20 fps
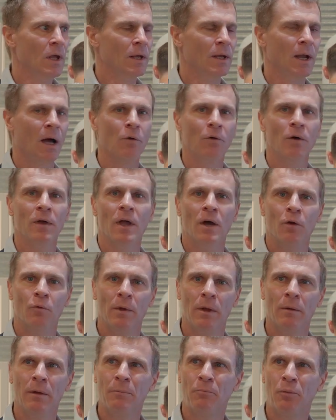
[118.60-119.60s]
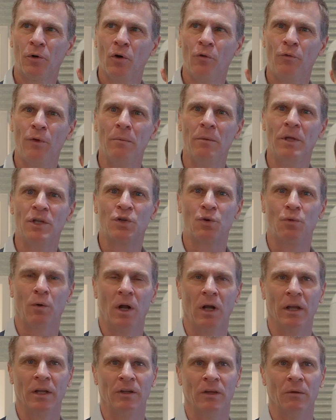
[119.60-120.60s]
Now, we improve image
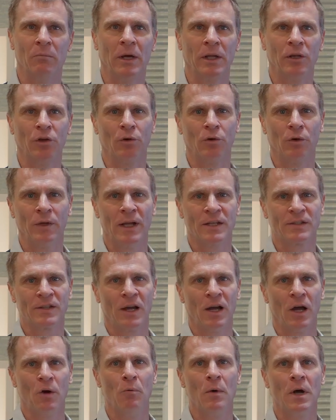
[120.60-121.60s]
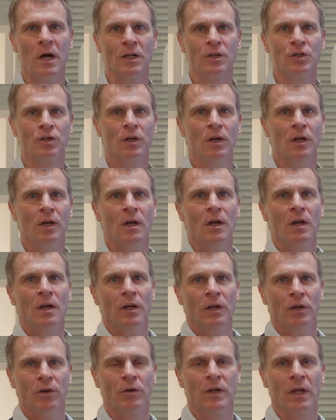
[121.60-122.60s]
quality, but you could ask how much.
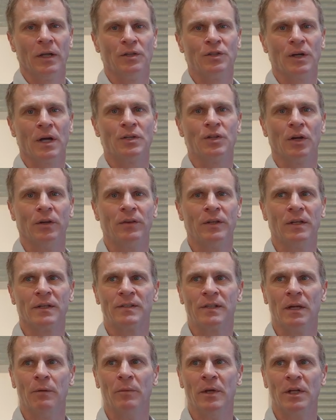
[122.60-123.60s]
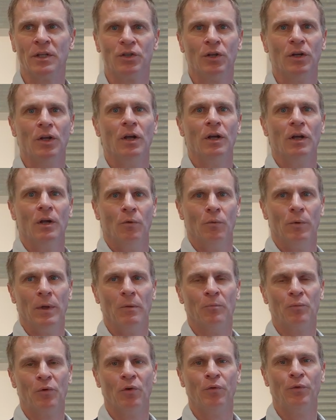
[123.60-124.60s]
You can judge on this image, we
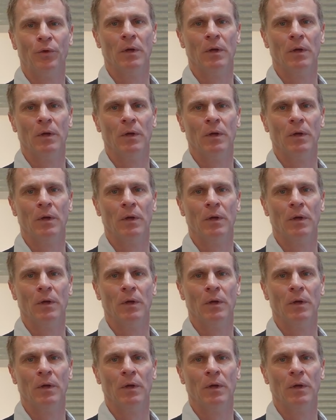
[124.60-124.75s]
improve